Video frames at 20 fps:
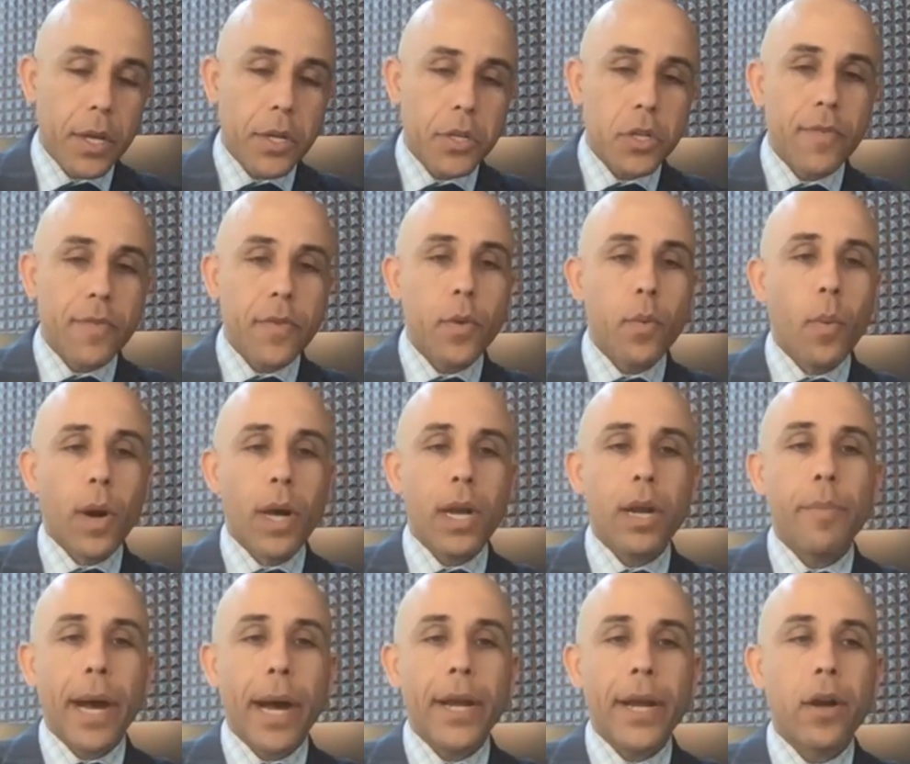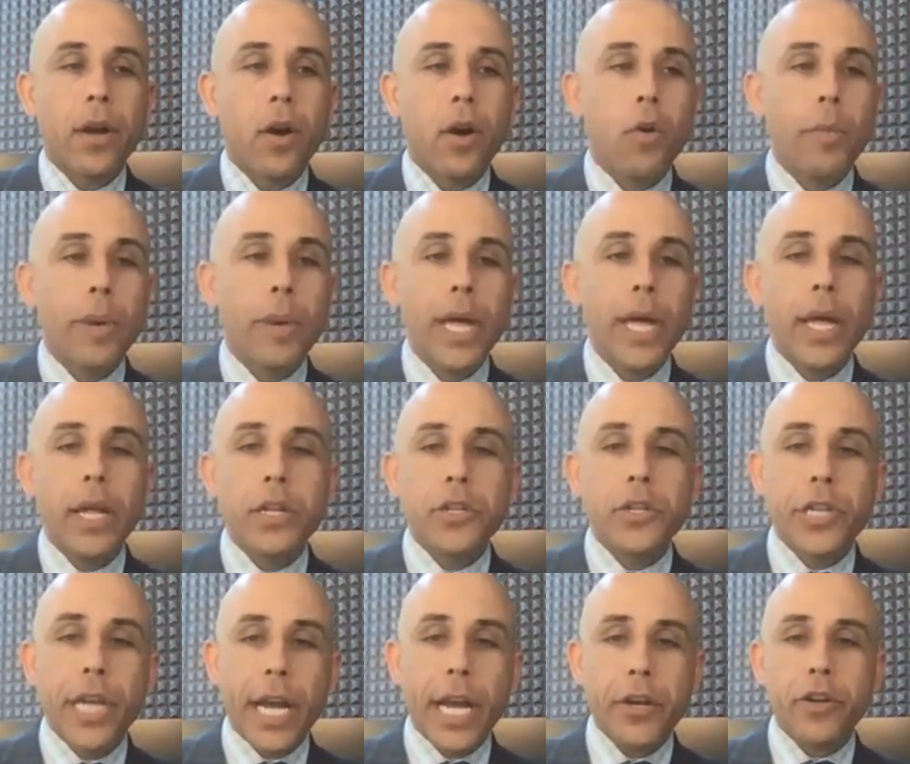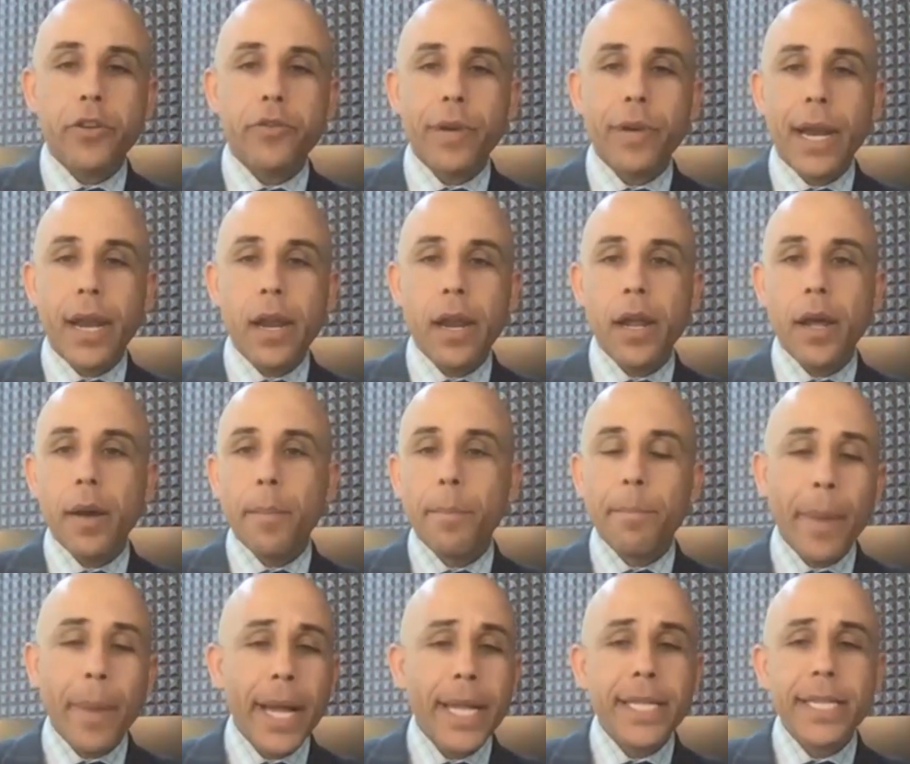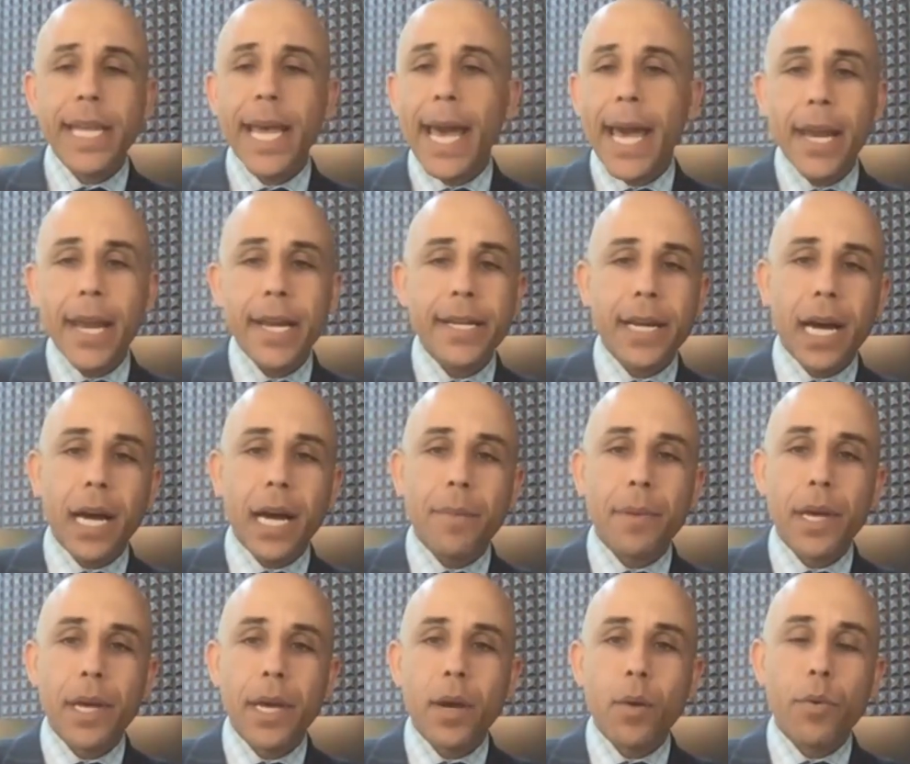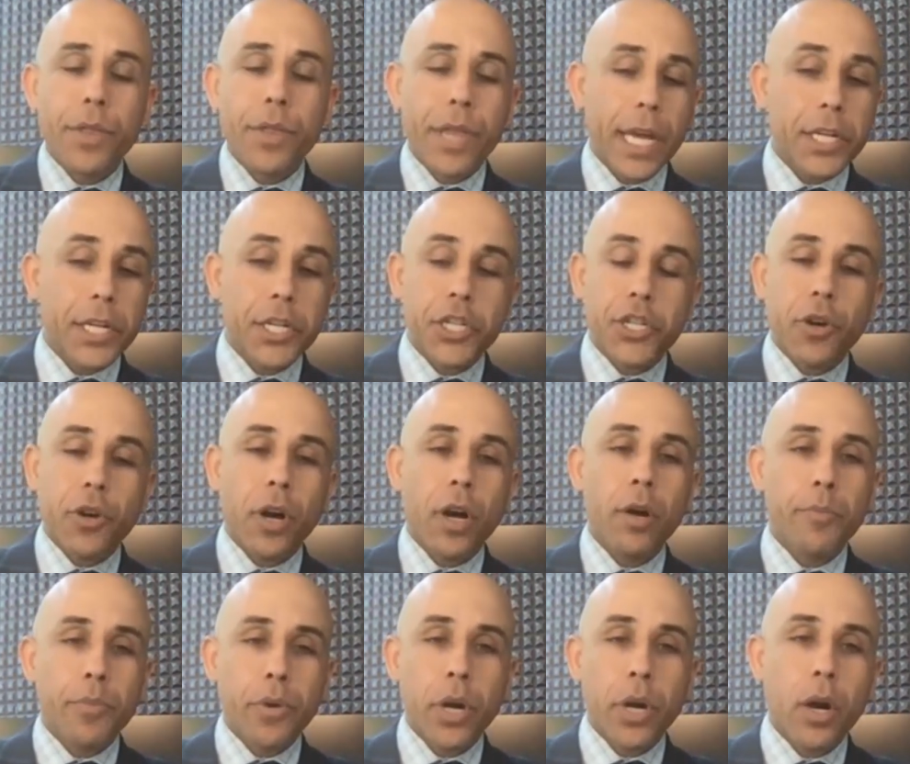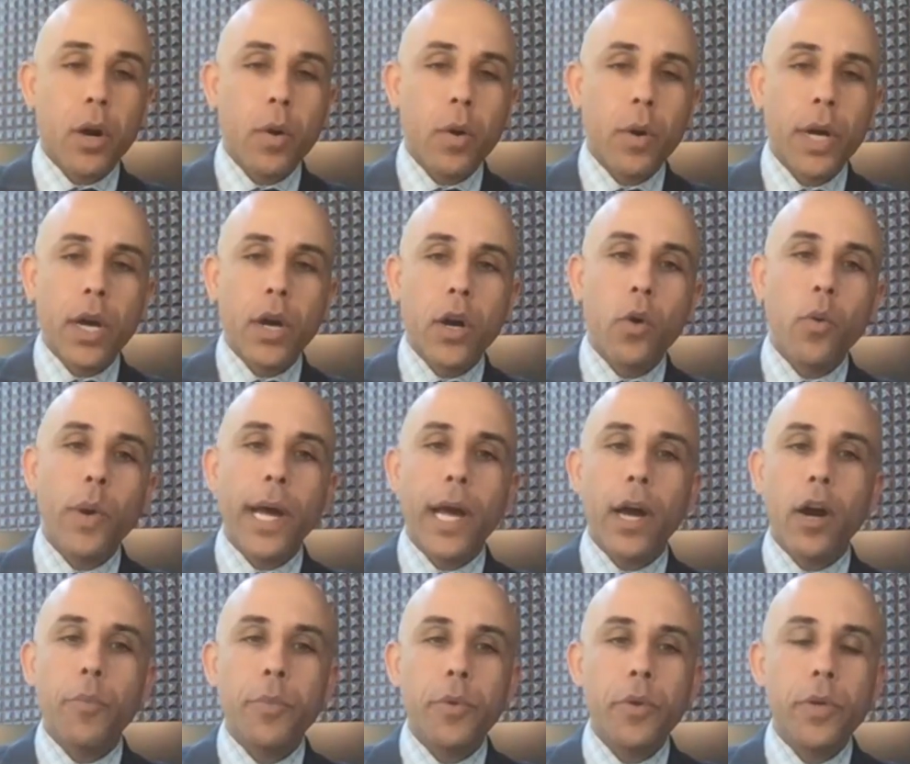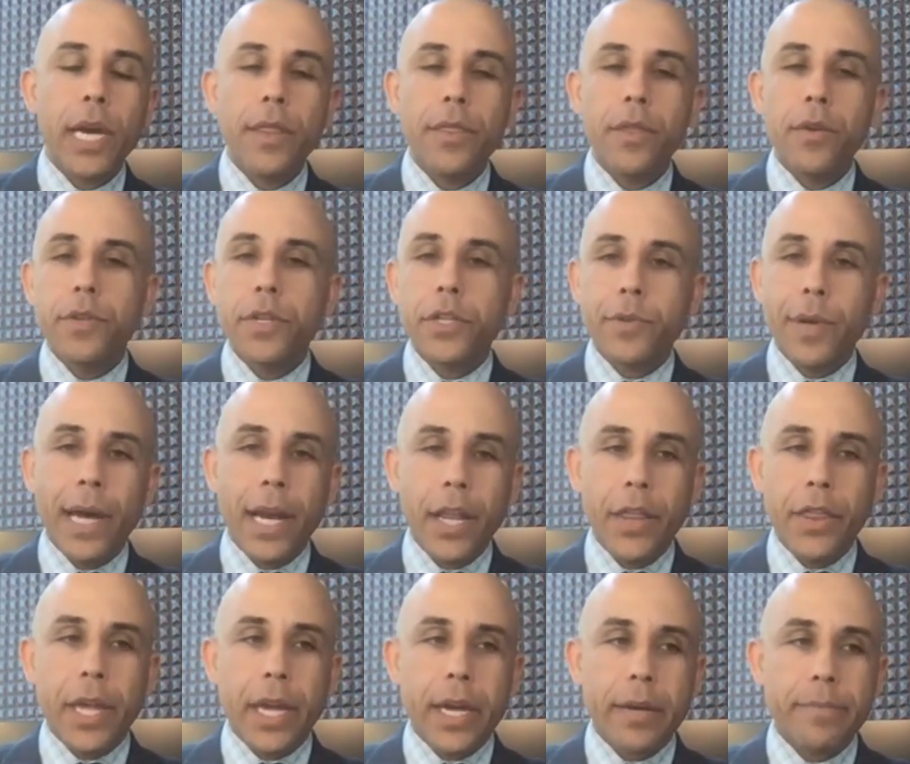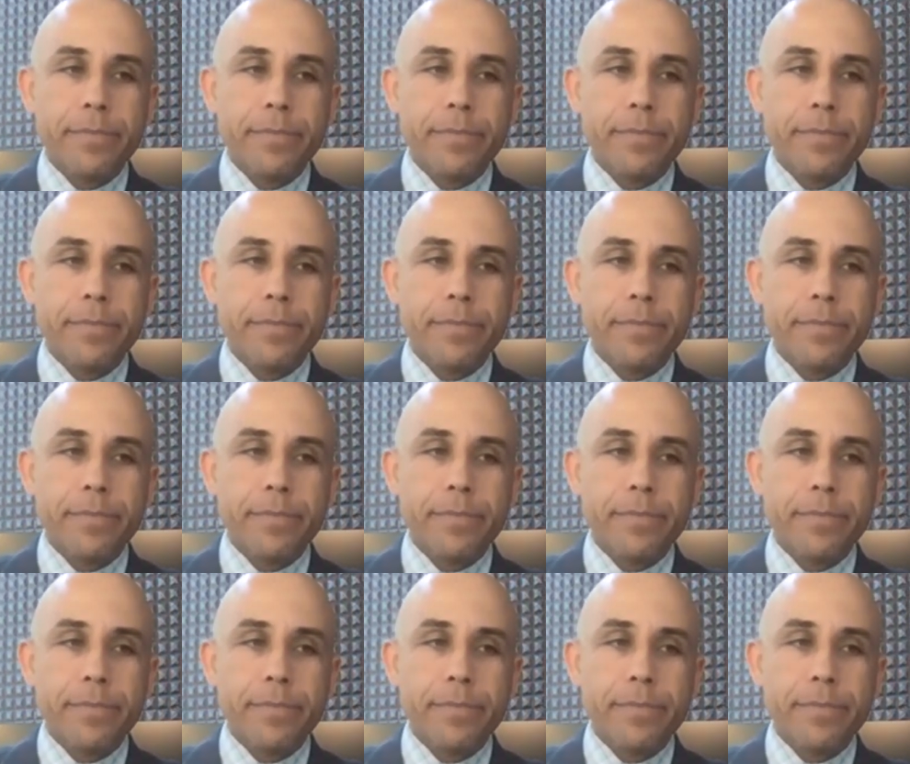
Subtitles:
So if you want to buy your home, check your credit months ahead of time with a strong pro who will help you get through this credit thing.